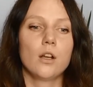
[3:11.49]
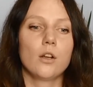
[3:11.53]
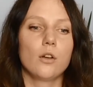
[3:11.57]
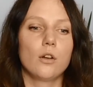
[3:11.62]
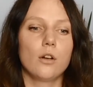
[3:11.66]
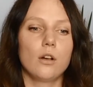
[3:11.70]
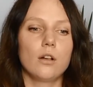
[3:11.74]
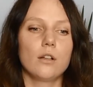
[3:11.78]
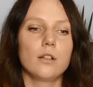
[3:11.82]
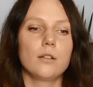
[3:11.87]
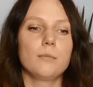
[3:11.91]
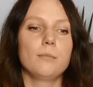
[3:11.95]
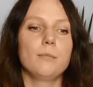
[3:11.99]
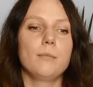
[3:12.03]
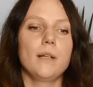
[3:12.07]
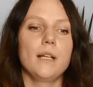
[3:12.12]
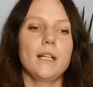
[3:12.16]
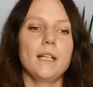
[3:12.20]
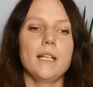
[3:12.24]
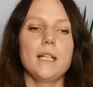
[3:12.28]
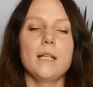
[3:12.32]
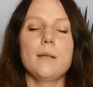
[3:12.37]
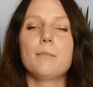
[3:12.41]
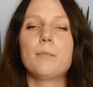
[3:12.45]
got
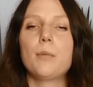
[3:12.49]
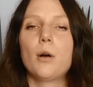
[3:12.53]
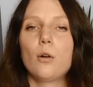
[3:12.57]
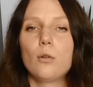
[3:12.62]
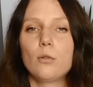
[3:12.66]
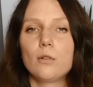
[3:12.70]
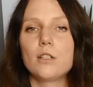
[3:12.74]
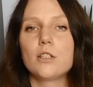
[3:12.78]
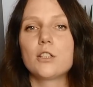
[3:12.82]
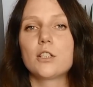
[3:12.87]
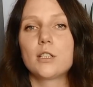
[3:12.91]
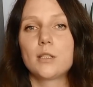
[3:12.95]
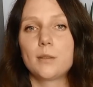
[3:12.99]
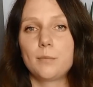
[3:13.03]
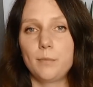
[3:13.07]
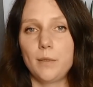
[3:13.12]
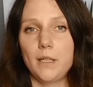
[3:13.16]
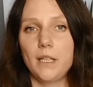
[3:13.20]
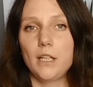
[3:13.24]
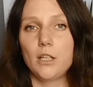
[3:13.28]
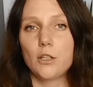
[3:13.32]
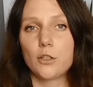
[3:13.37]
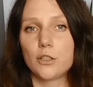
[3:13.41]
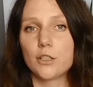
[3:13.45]
many Polish
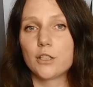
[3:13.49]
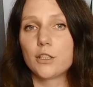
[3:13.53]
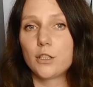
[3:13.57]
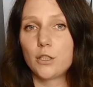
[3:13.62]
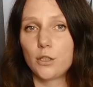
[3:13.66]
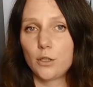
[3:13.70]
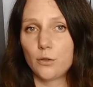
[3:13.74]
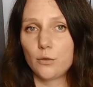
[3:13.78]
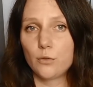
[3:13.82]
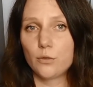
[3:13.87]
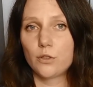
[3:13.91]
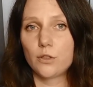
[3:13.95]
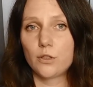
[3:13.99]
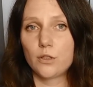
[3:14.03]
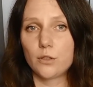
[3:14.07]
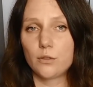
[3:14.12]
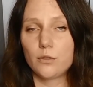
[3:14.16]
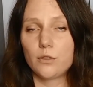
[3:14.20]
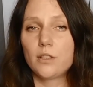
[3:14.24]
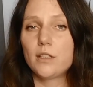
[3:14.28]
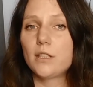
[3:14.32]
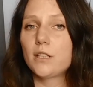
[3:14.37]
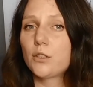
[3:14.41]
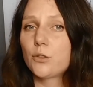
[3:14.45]
speakers used to
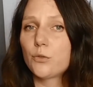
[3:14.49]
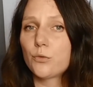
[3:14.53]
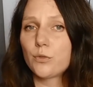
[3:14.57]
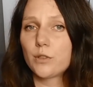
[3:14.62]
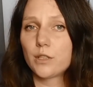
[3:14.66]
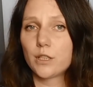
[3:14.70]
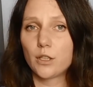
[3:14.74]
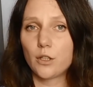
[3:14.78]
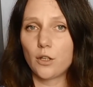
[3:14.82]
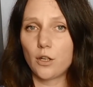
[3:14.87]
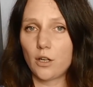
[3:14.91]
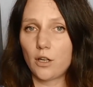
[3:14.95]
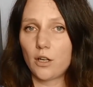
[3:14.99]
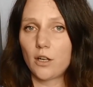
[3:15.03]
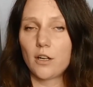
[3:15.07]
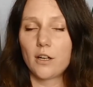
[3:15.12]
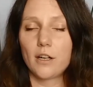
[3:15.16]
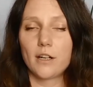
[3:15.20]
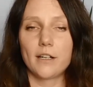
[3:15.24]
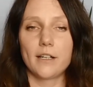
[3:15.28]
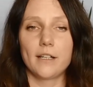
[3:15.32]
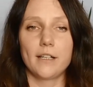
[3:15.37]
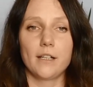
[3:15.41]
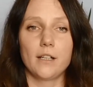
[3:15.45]

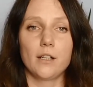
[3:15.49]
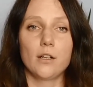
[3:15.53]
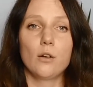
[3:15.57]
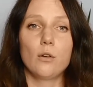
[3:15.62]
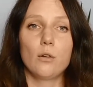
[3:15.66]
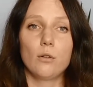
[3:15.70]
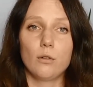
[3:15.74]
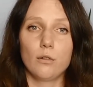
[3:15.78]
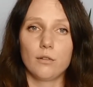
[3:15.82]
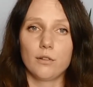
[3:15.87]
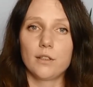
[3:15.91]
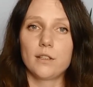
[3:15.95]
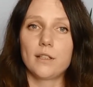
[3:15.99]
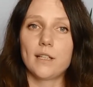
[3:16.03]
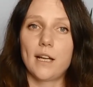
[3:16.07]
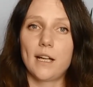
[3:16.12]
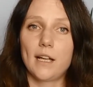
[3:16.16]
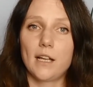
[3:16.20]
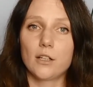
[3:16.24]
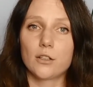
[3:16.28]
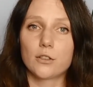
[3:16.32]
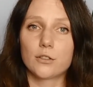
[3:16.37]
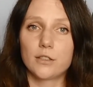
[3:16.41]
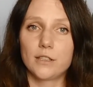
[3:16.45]
disregarding all the
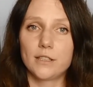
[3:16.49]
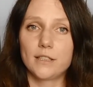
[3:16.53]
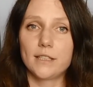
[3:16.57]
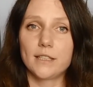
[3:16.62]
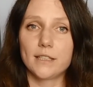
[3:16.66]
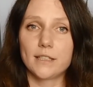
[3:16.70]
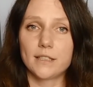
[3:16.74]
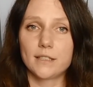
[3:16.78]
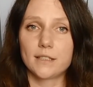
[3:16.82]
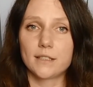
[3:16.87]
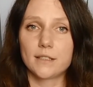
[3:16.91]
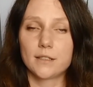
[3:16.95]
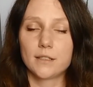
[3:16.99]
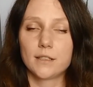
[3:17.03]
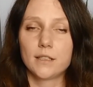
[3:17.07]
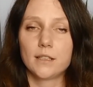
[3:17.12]
diacritics.